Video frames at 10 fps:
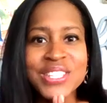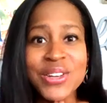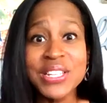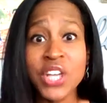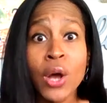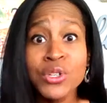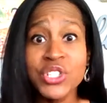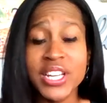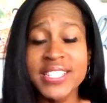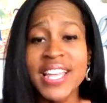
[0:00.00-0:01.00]
So, as
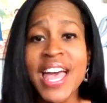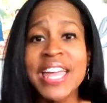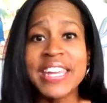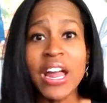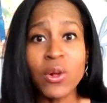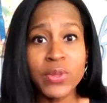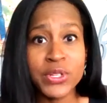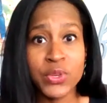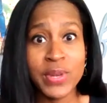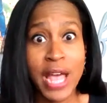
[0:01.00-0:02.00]
coaches, not only
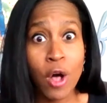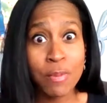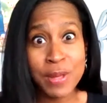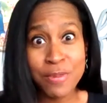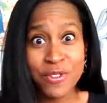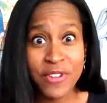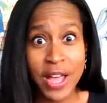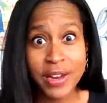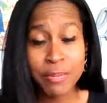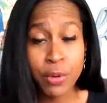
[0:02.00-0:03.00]
do we help people
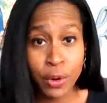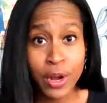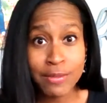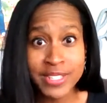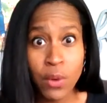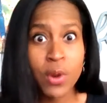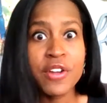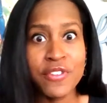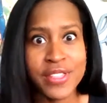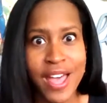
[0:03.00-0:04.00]
find programs that
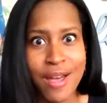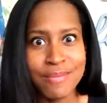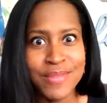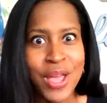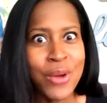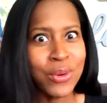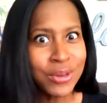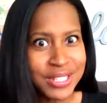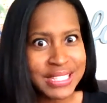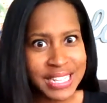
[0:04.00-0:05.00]
work for them, we
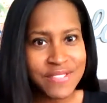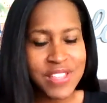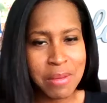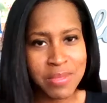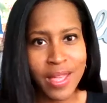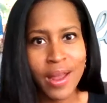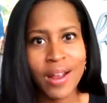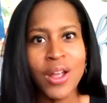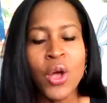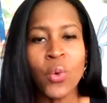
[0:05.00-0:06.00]
don't just leave them
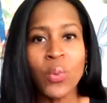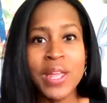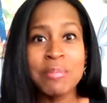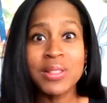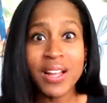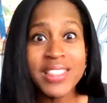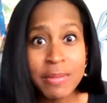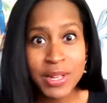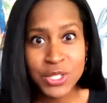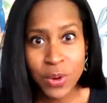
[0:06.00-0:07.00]
there. We plug
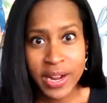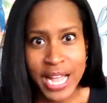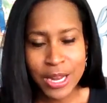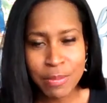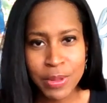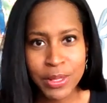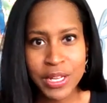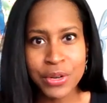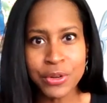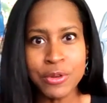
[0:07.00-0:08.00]
them into our
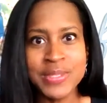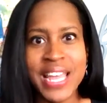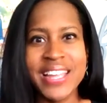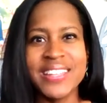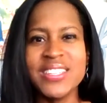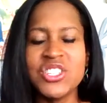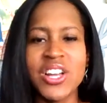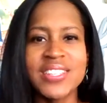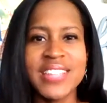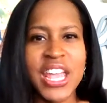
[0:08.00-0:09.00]
accountability groups and get to
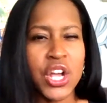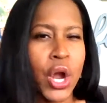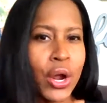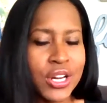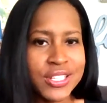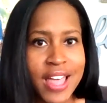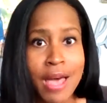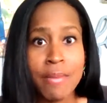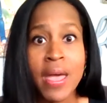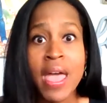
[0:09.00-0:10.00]
just encourage
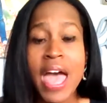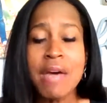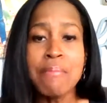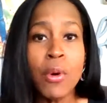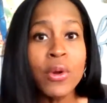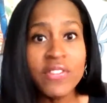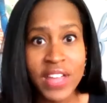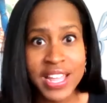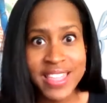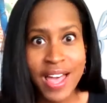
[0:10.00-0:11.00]
them and
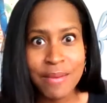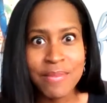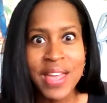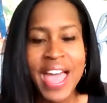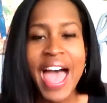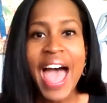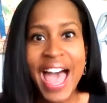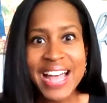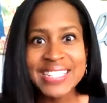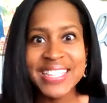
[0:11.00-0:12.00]
motivate them
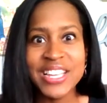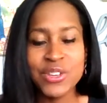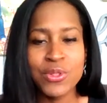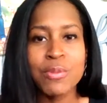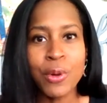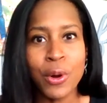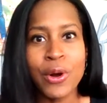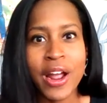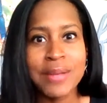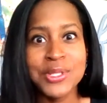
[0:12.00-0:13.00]
as they do the
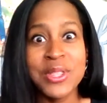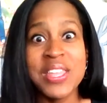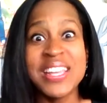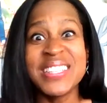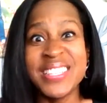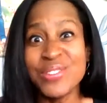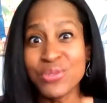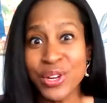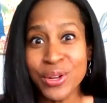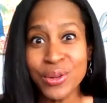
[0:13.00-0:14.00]
program so they can see
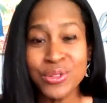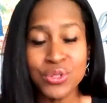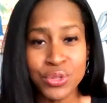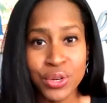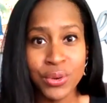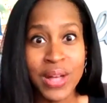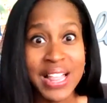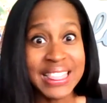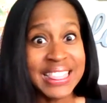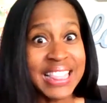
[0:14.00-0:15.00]
real, true,
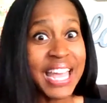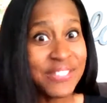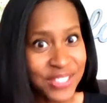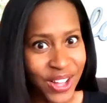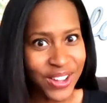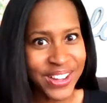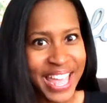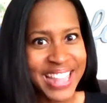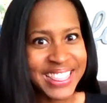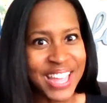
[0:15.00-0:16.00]
lifelong,
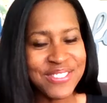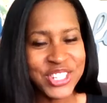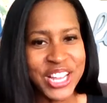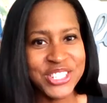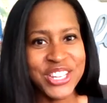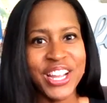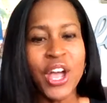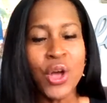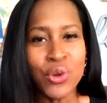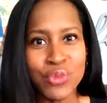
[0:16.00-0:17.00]
and life changing
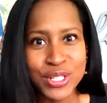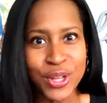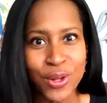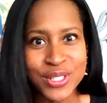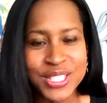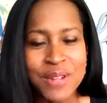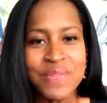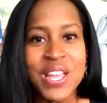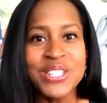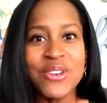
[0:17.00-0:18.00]
results.
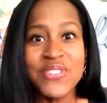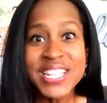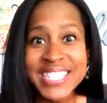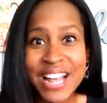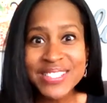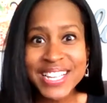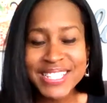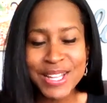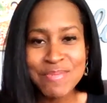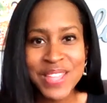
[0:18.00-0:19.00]
So, if this sounds
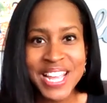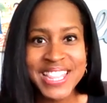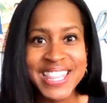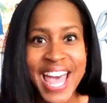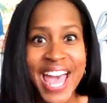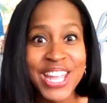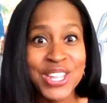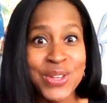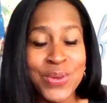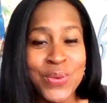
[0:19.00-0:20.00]
like something that
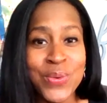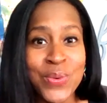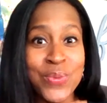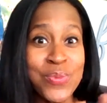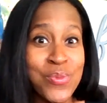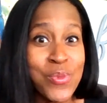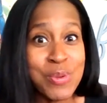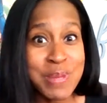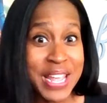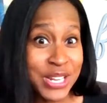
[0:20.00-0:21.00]
you
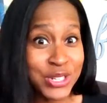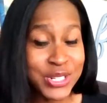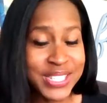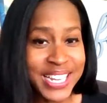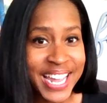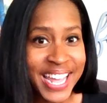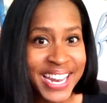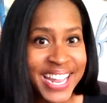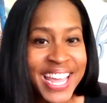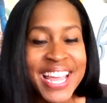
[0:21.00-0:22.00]
would be interested in,
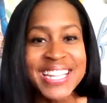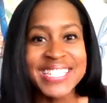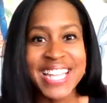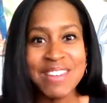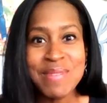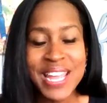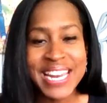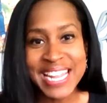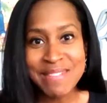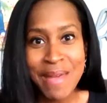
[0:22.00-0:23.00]
send me
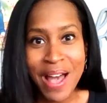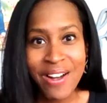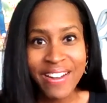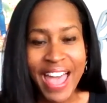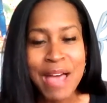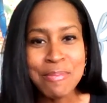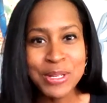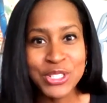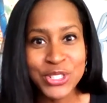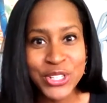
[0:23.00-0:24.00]
an email at
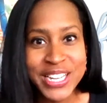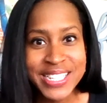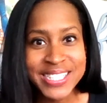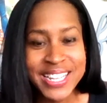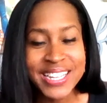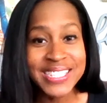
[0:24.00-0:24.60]
patrice